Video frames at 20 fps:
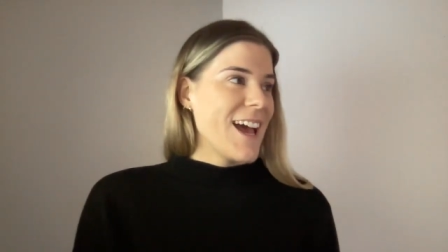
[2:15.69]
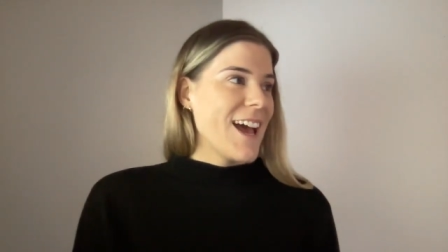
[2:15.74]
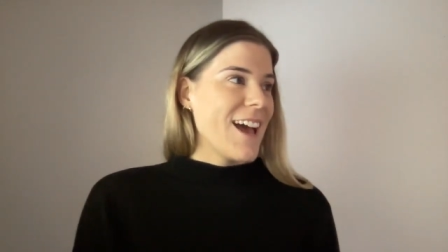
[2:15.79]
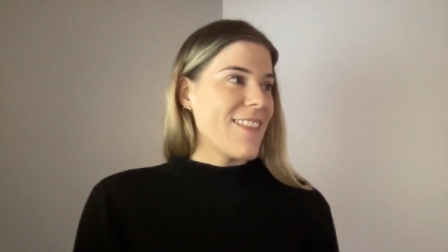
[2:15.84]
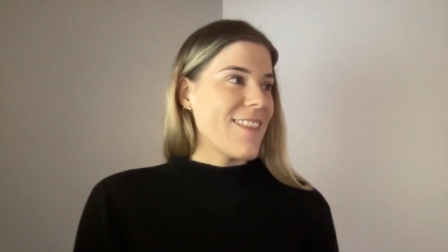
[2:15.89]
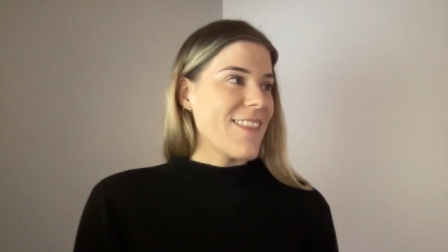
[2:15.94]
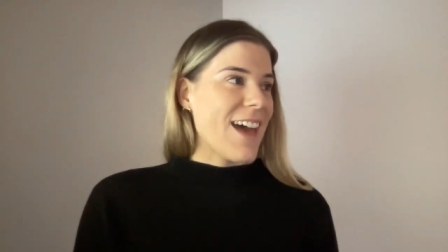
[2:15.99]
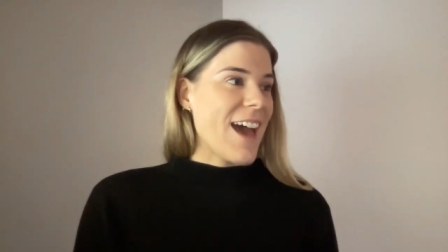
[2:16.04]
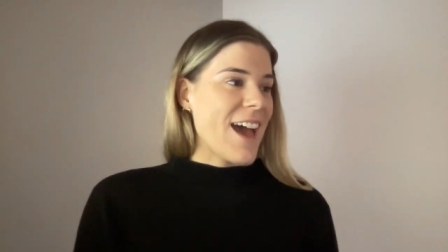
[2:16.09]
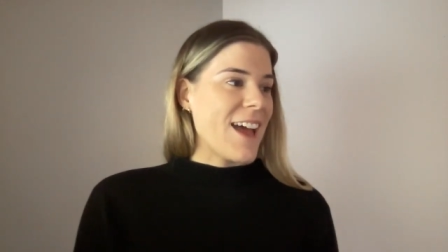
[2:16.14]

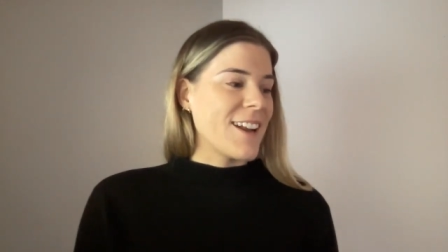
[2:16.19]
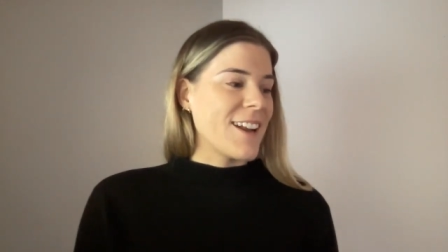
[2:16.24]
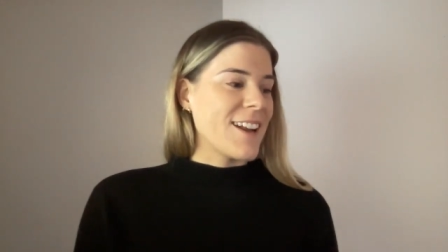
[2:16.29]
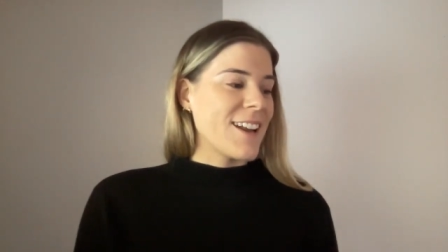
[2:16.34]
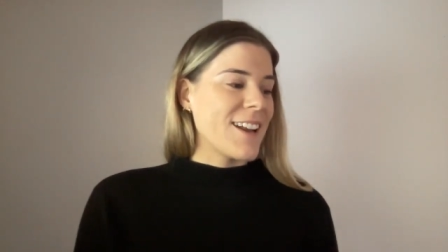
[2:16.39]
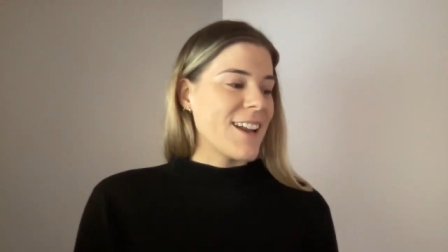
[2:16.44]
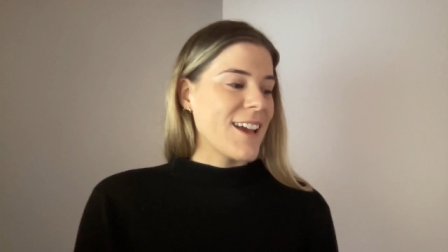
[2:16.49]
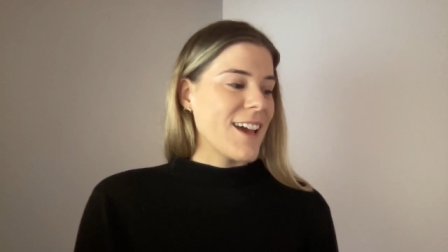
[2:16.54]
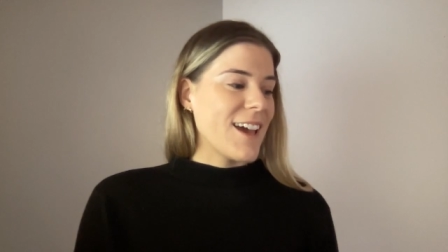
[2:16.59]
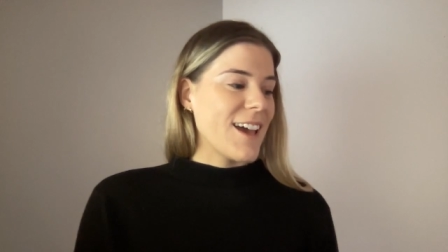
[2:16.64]
And
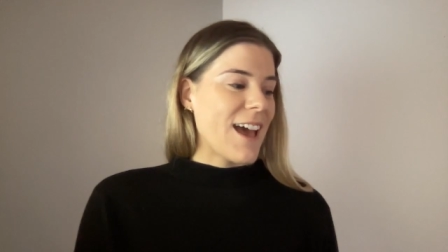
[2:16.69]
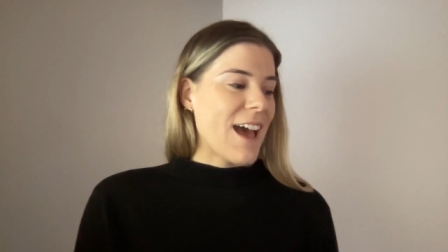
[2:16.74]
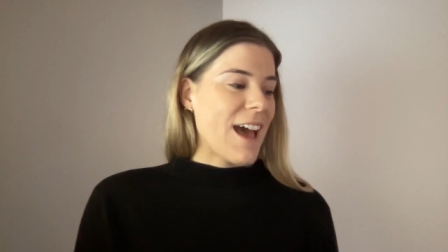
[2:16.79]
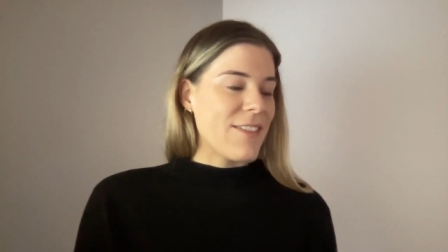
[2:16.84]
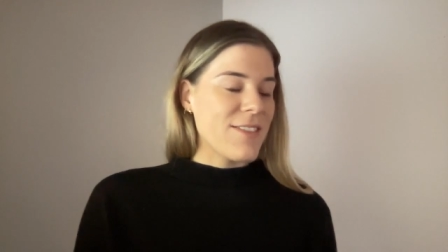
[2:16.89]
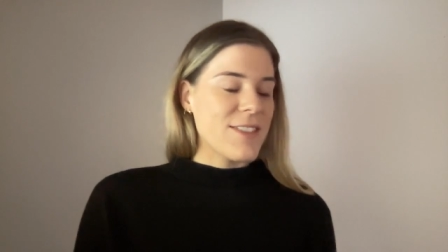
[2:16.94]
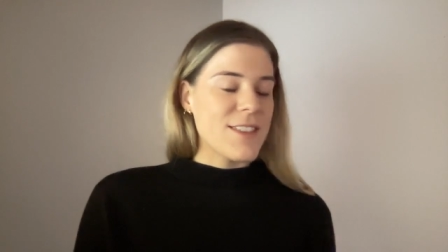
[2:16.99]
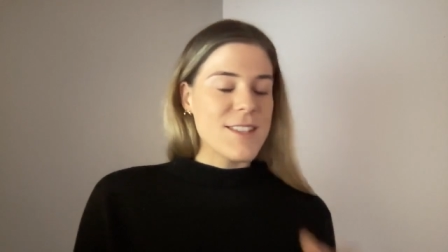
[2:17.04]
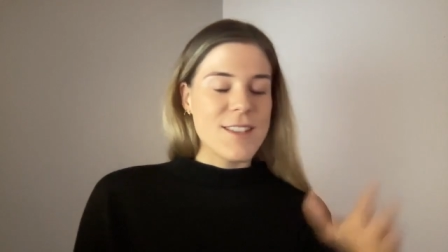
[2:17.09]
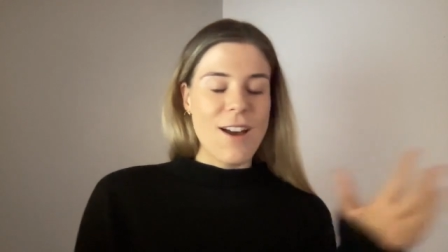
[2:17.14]
then
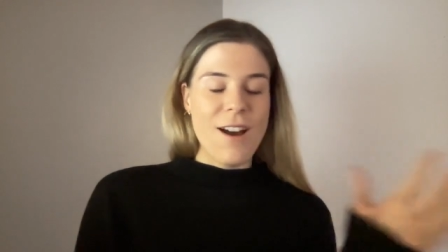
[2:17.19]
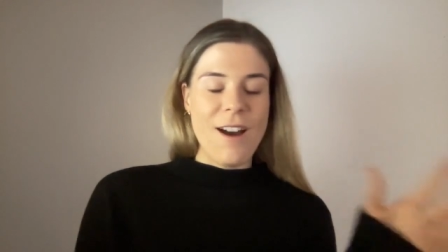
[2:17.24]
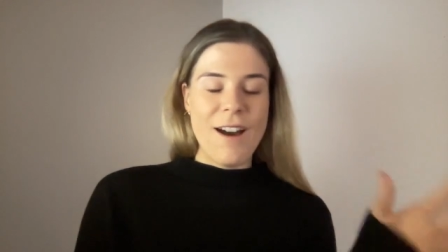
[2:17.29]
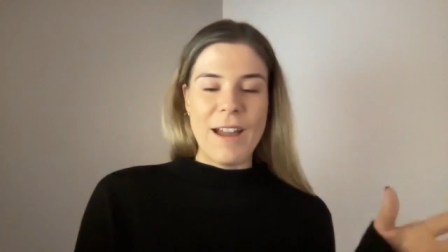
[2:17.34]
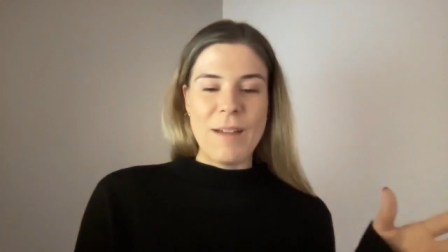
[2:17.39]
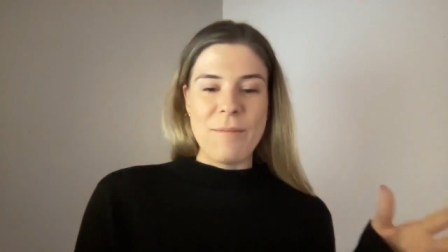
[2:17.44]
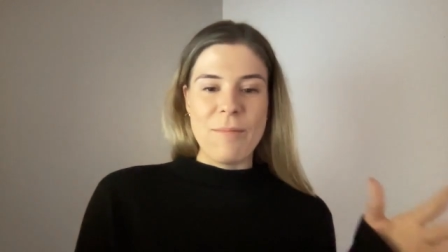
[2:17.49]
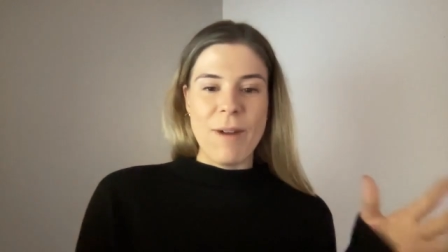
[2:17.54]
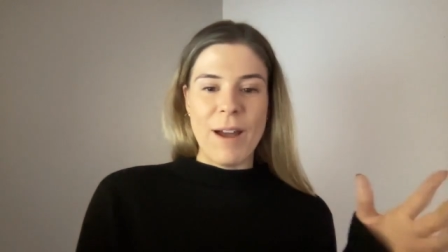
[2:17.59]
at the time,